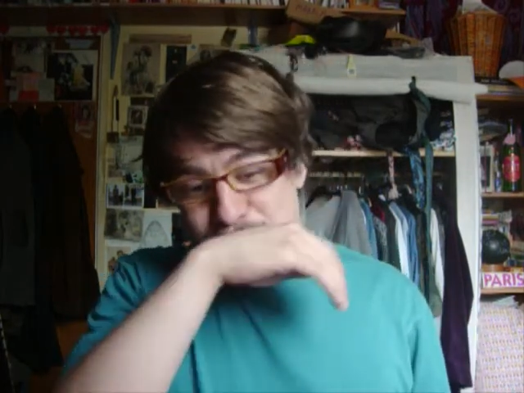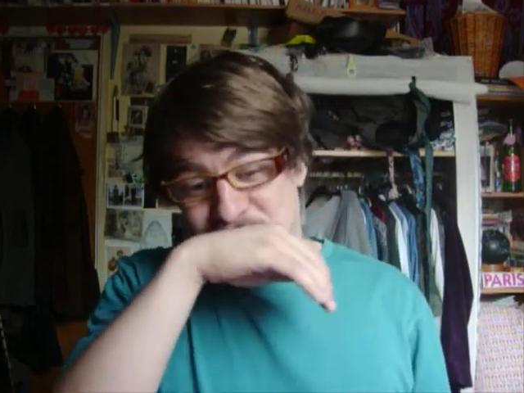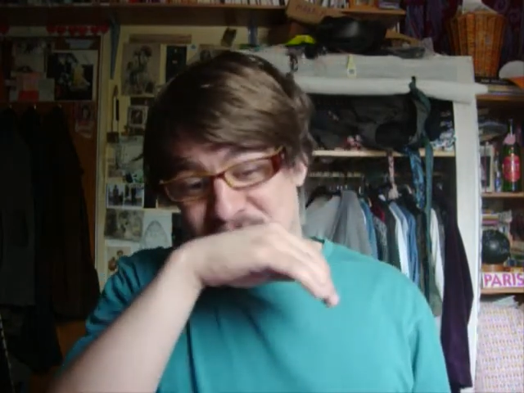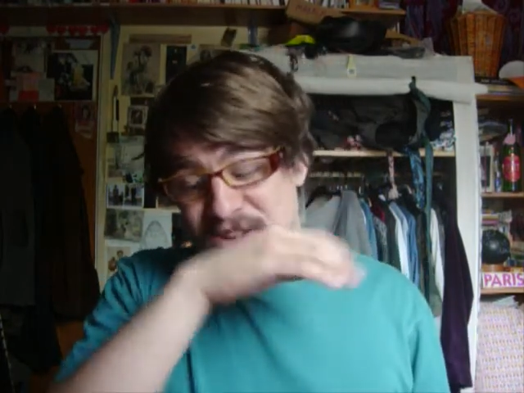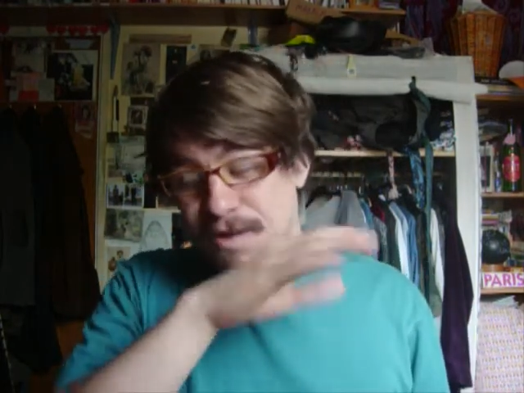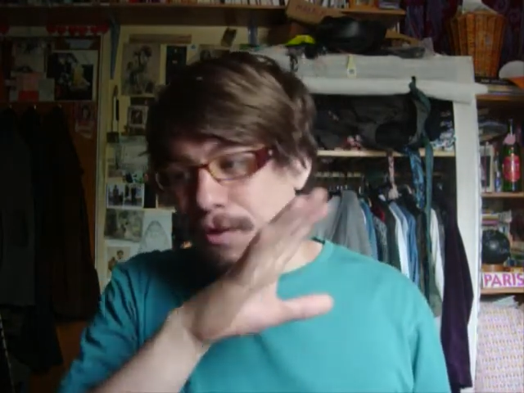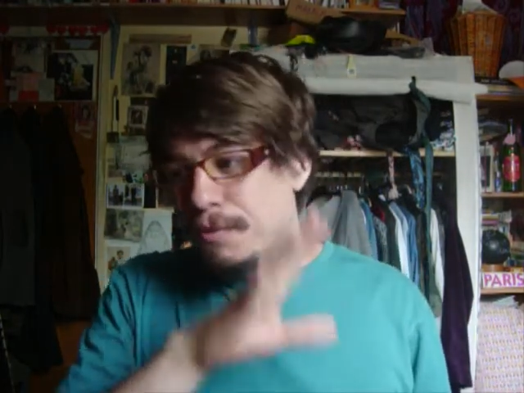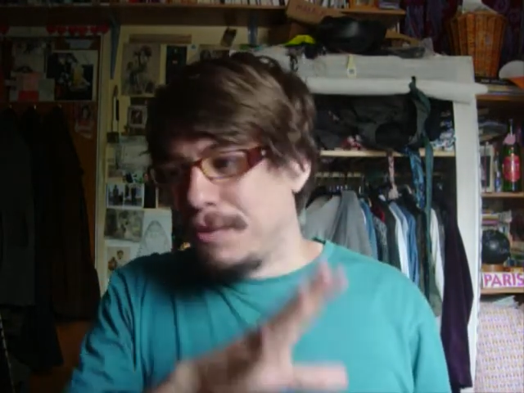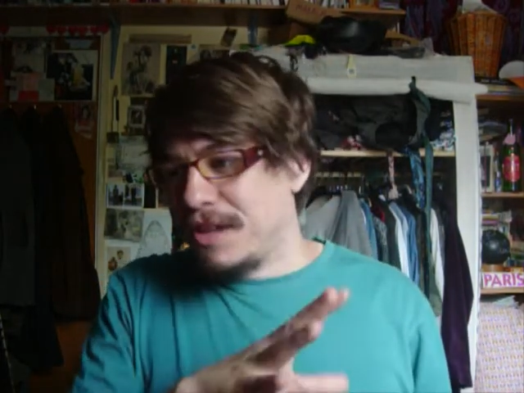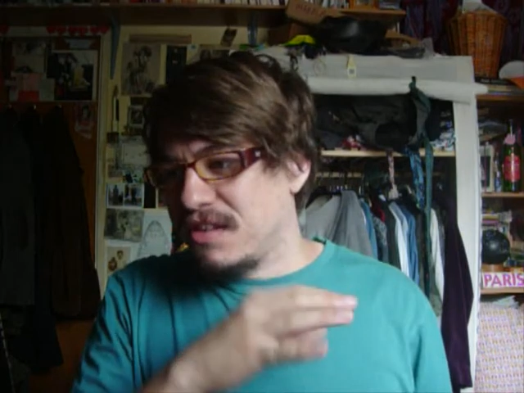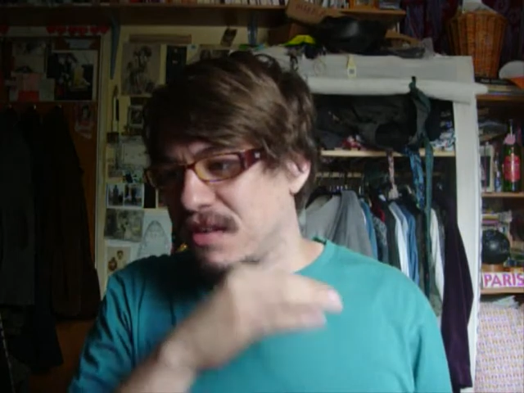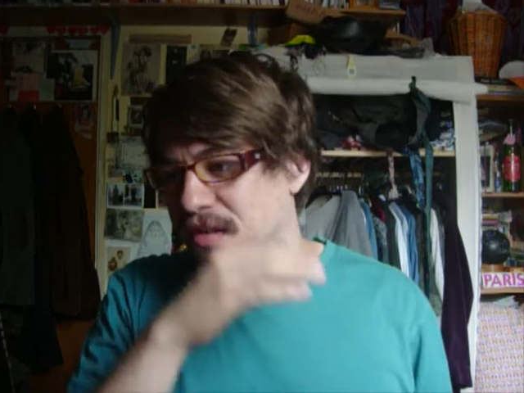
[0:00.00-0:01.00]
I took a few
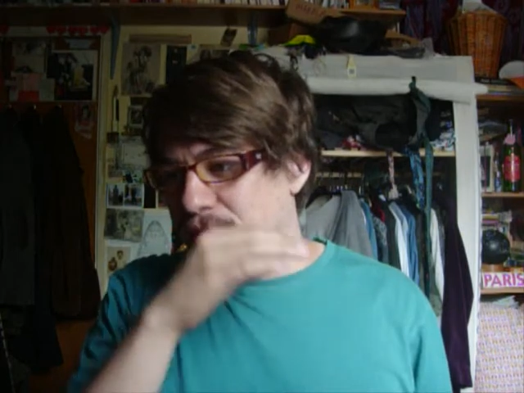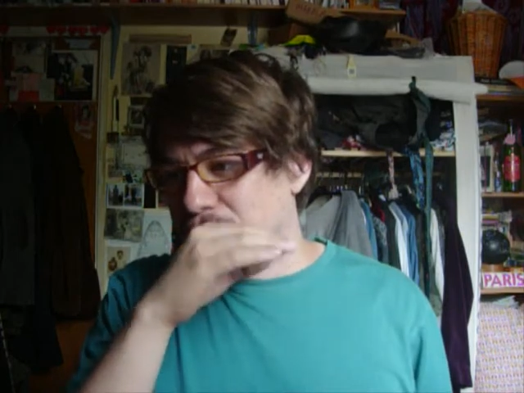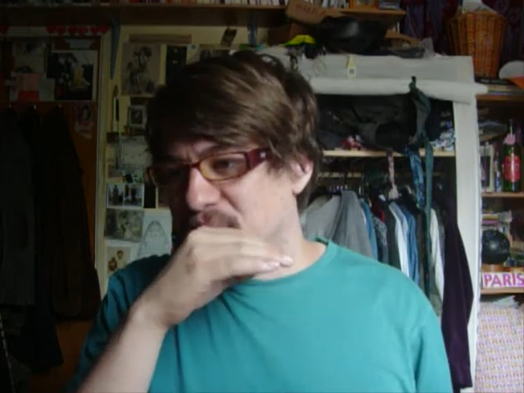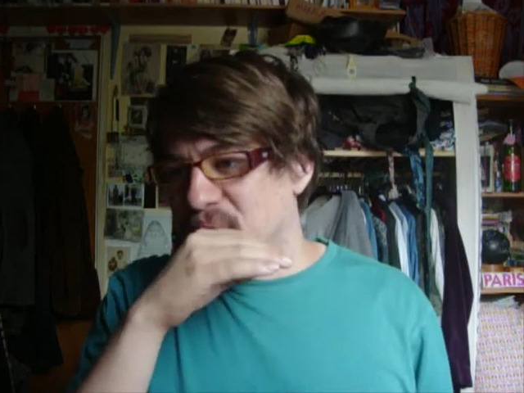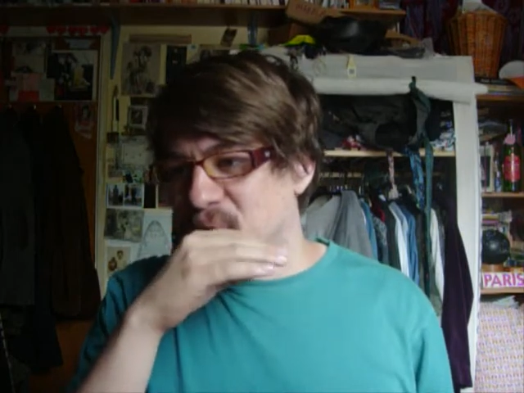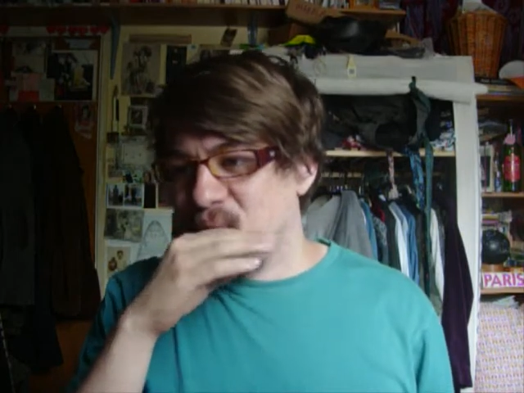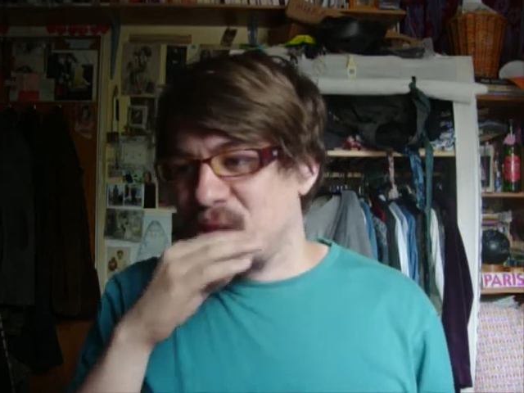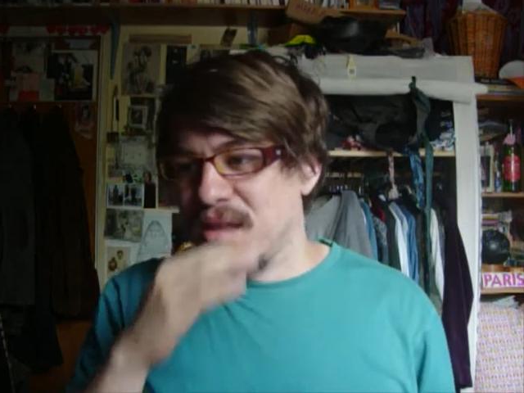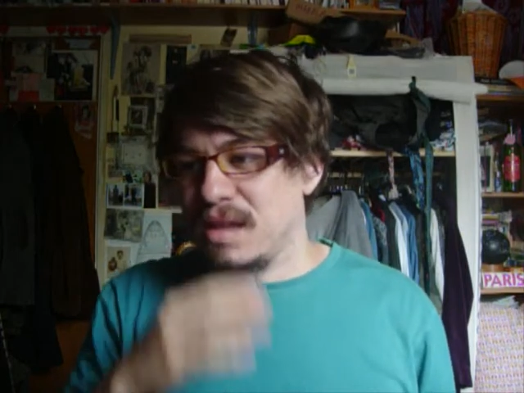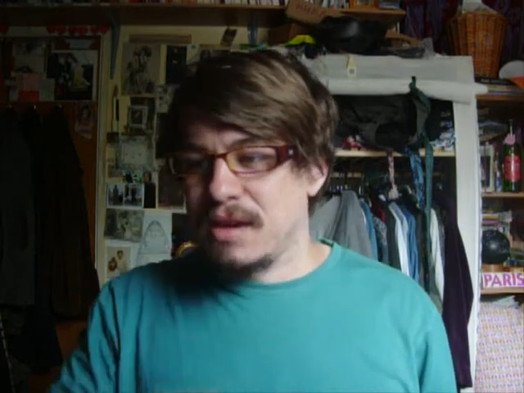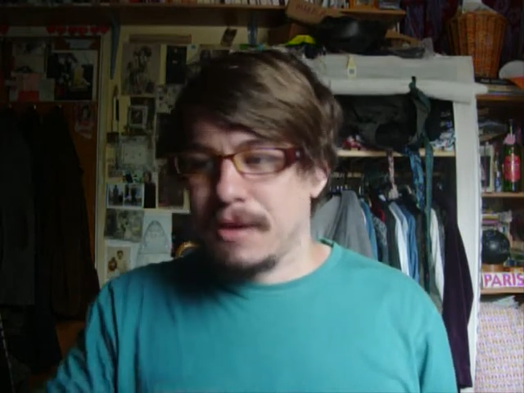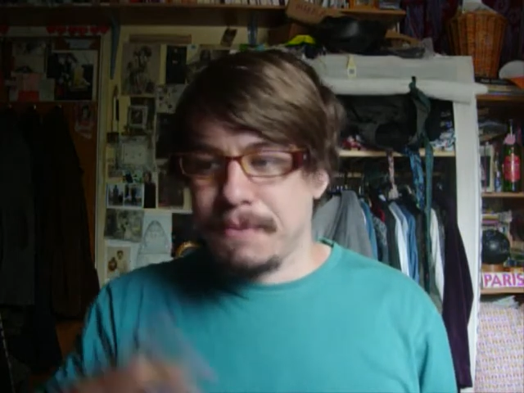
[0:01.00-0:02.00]
pictures, but,
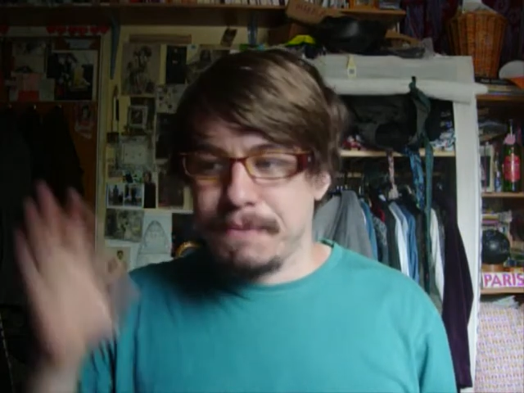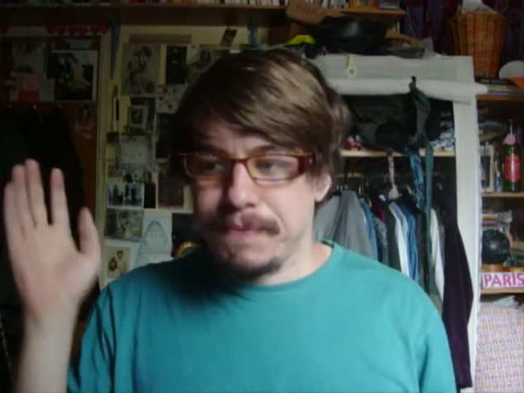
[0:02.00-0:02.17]
you know,